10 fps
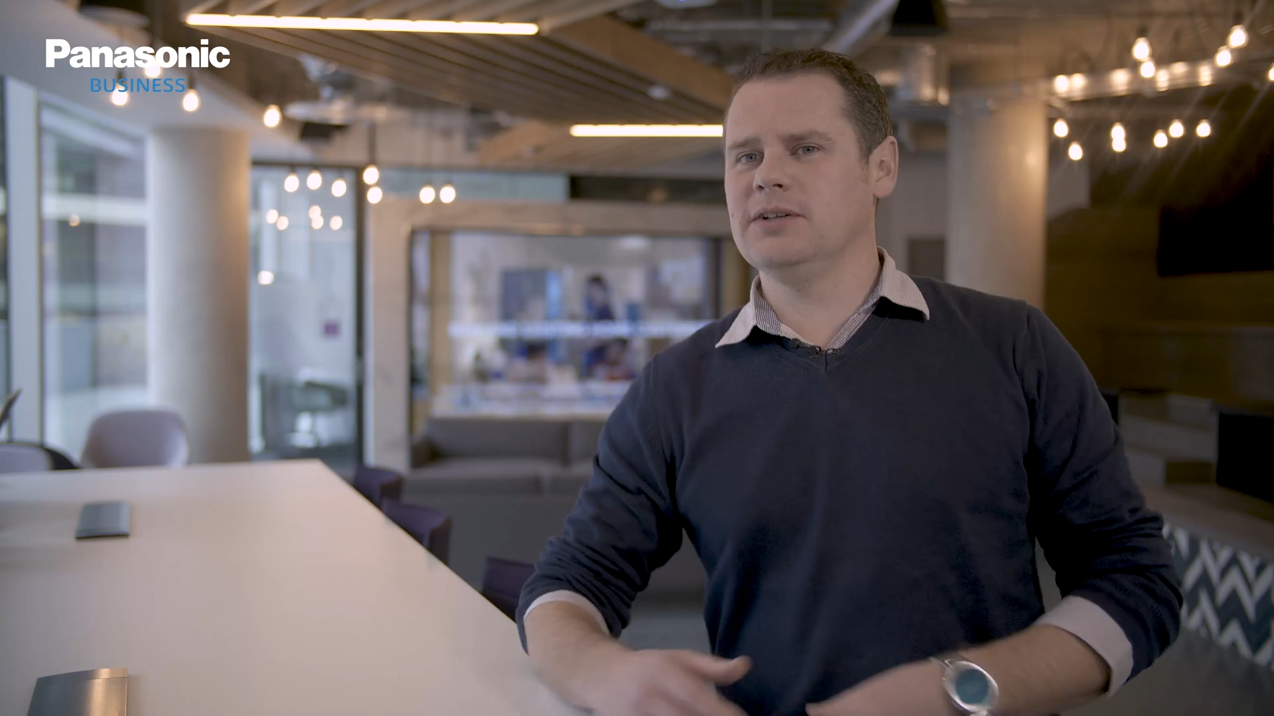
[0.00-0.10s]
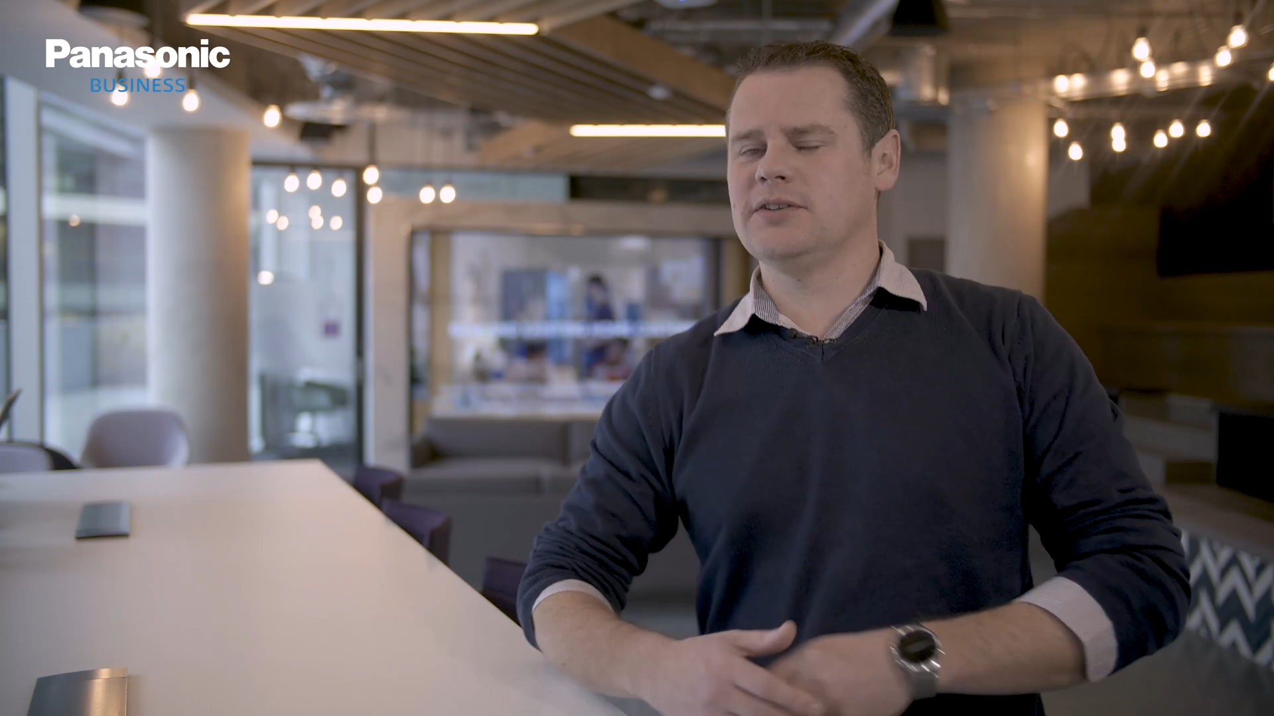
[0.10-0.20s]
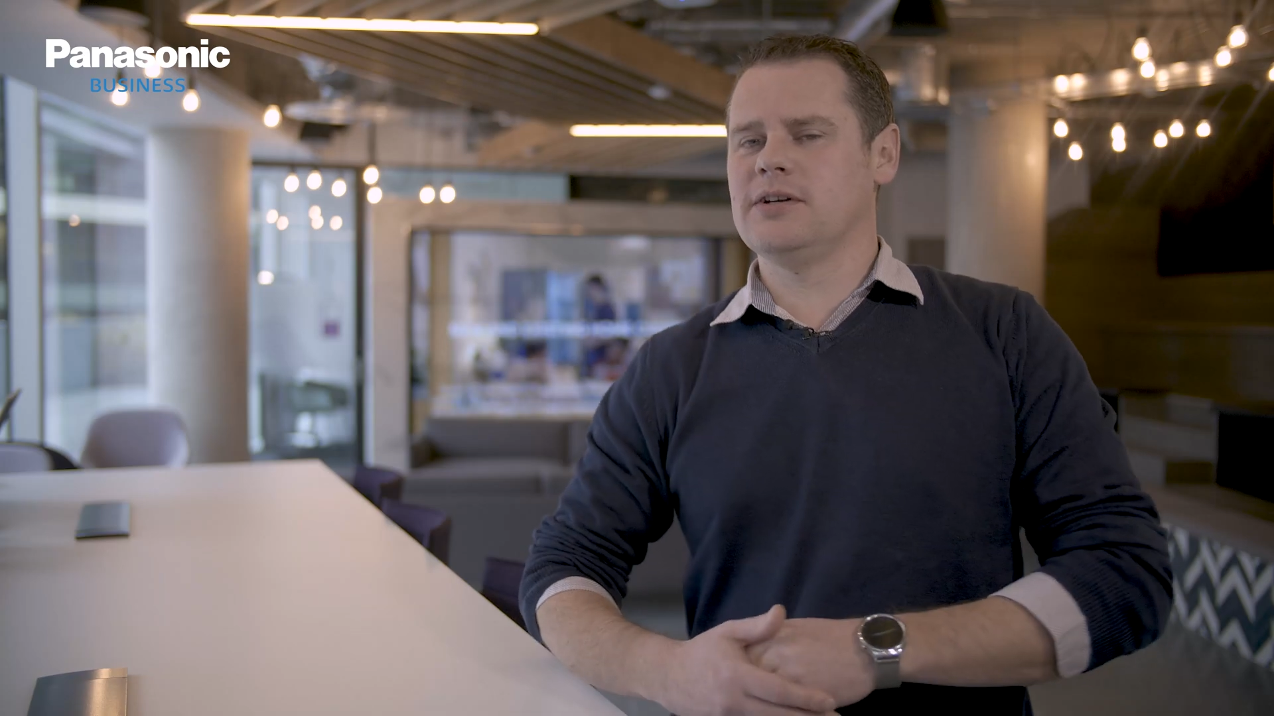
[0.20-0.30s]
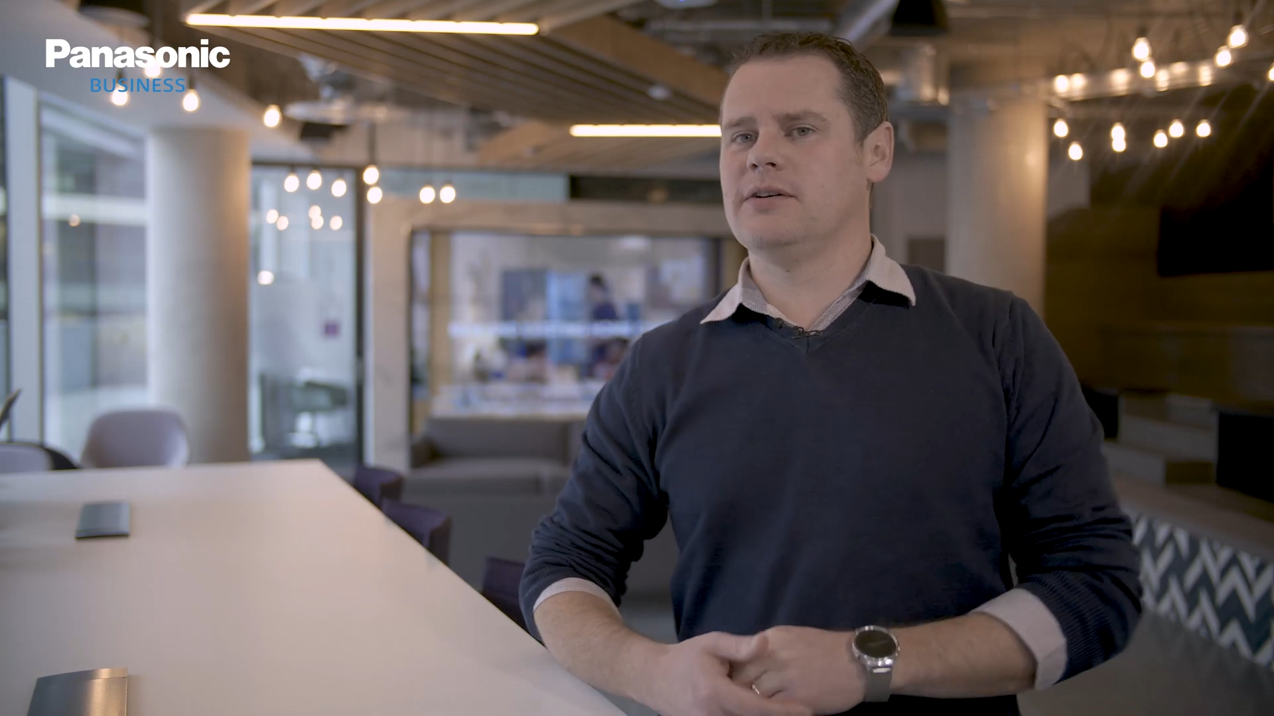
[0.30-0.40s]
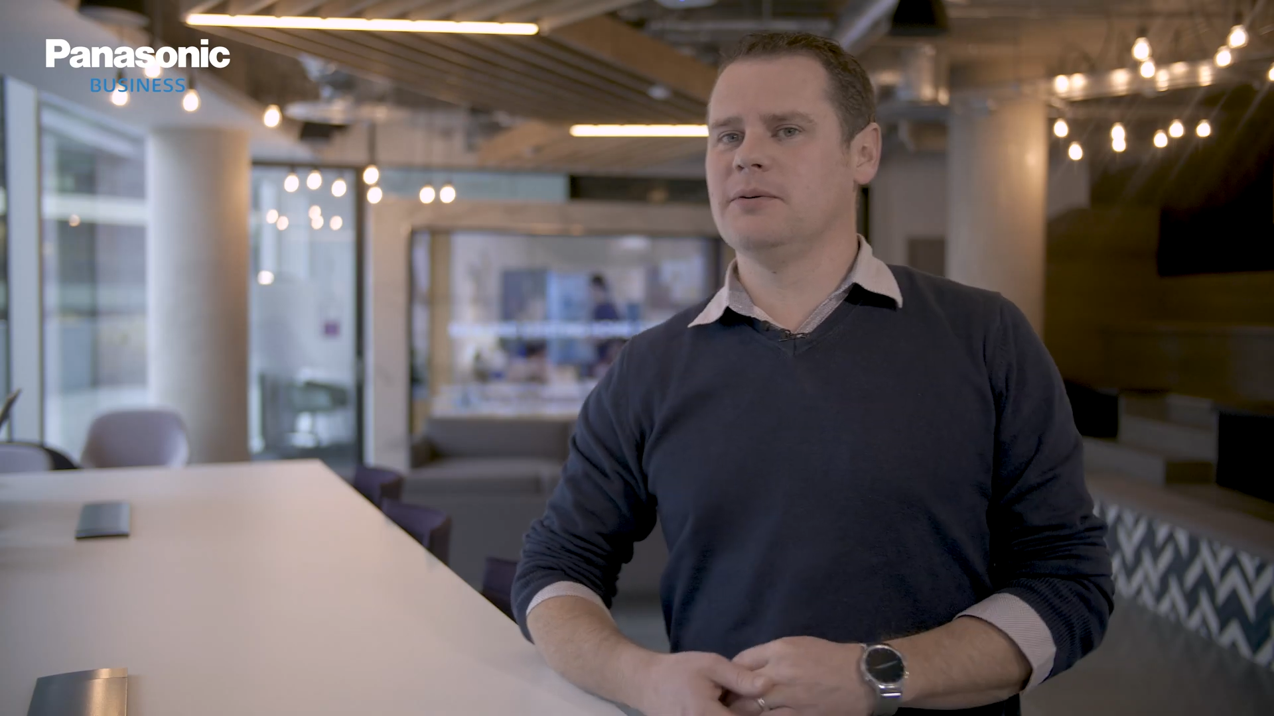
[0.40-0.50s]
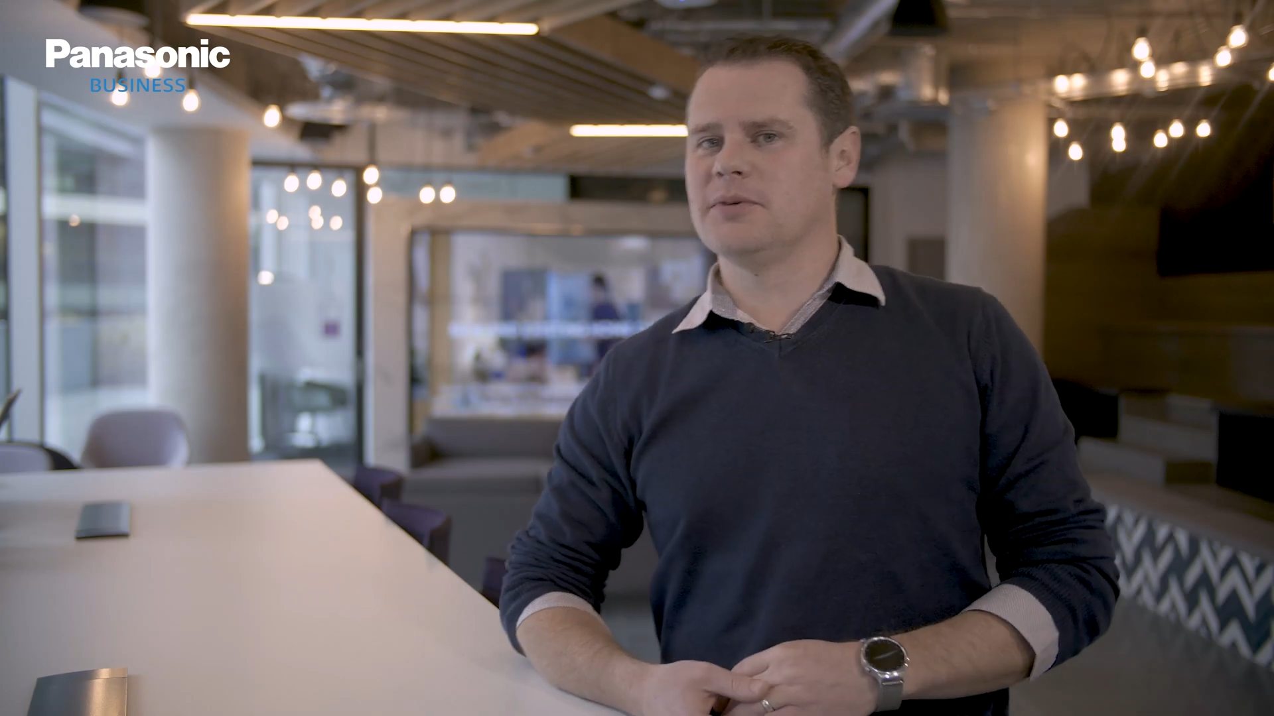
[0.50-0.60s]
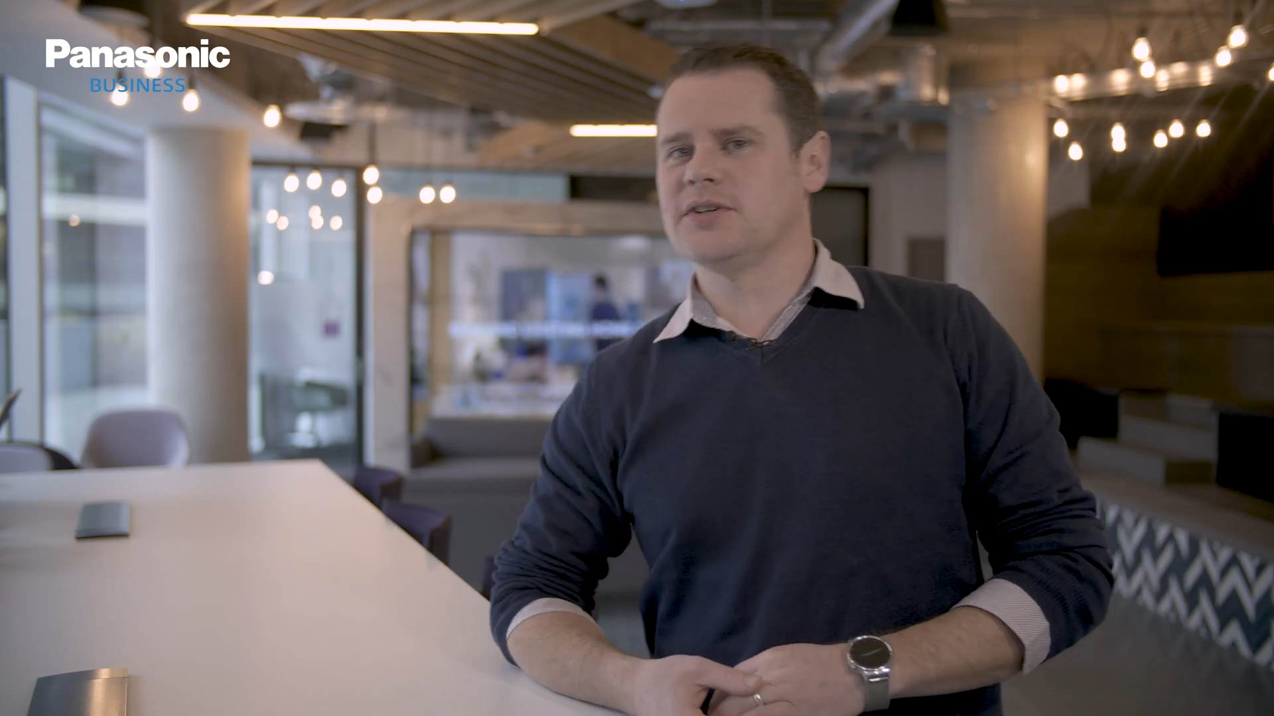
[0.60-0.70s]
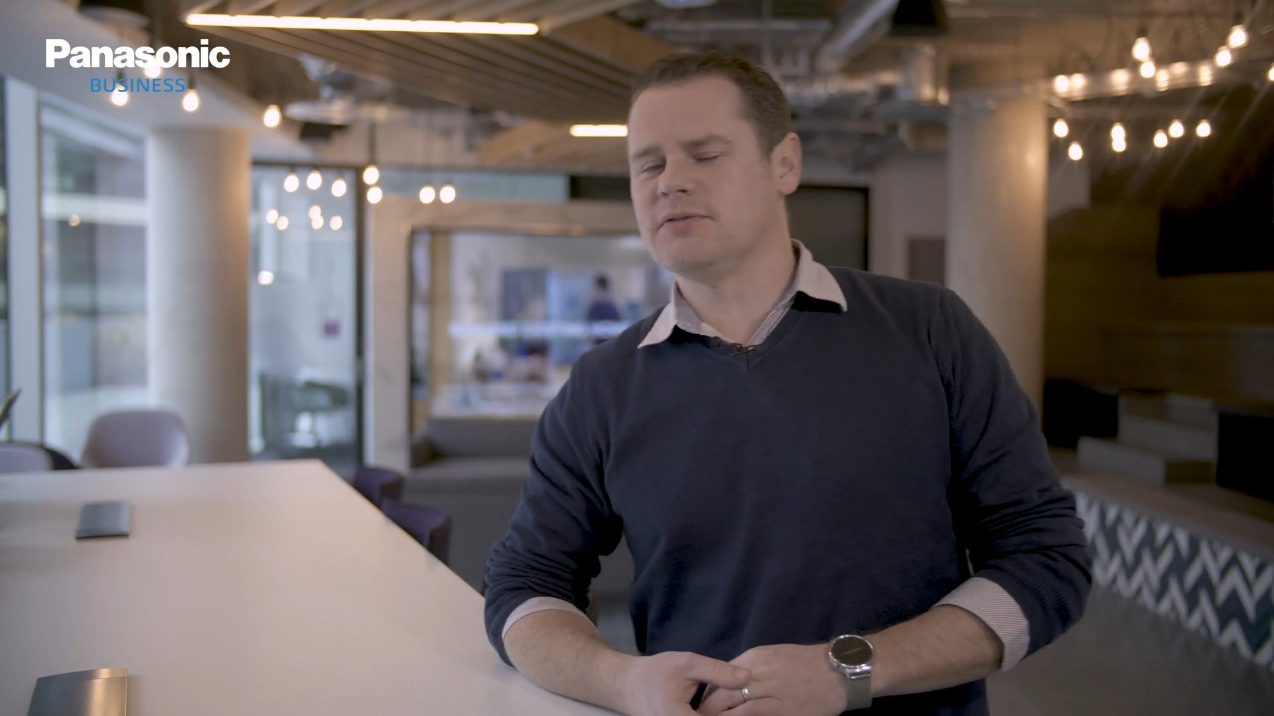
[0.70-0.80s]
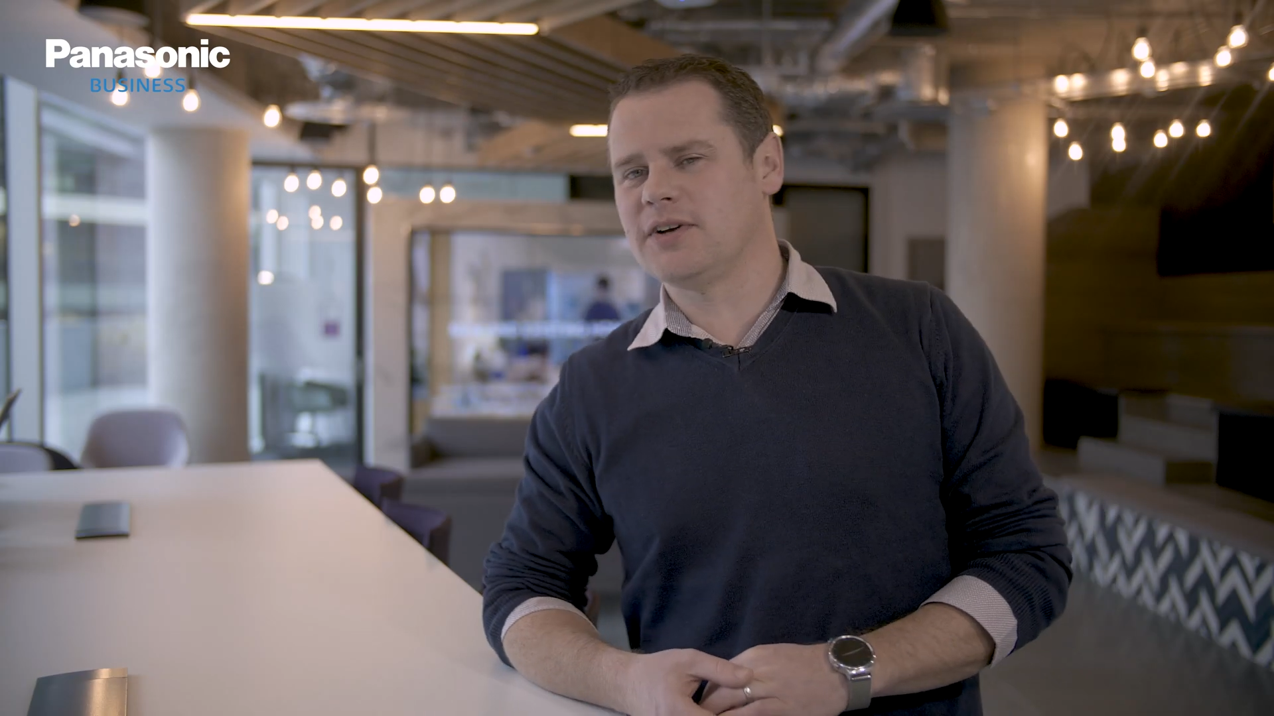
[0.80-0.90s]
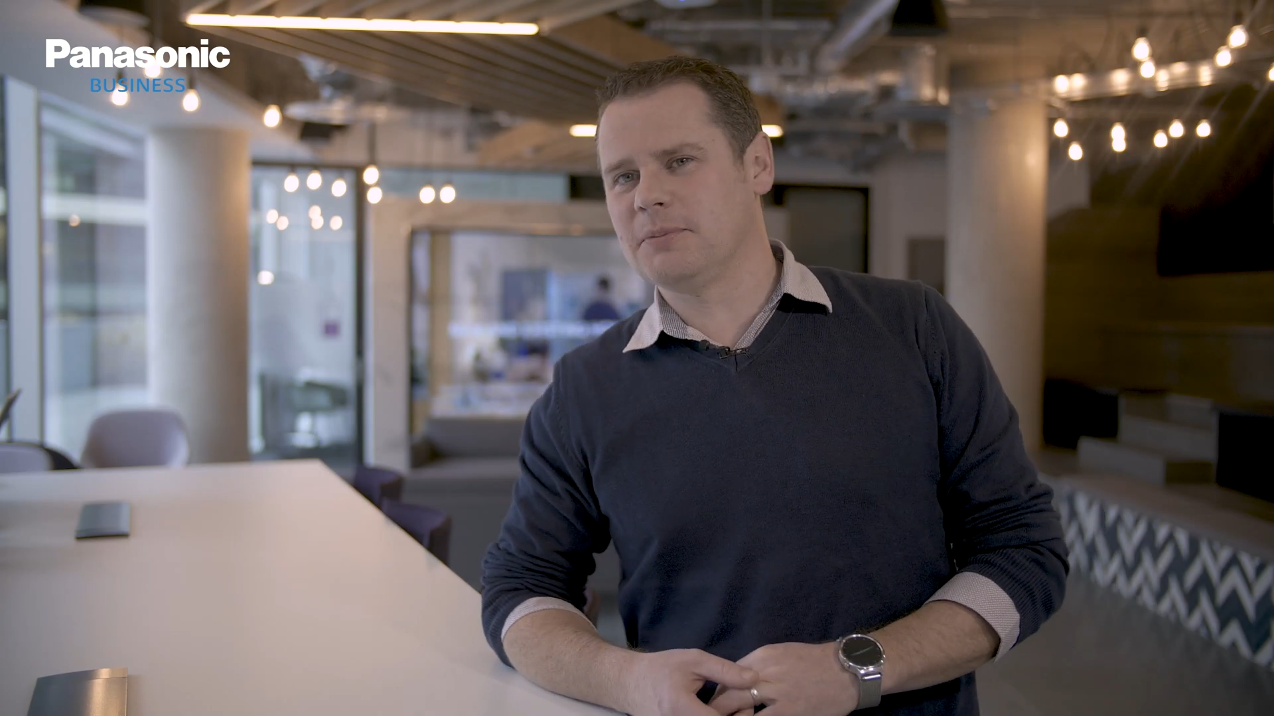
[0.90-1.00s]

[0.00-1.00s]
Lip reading: looked at a number of different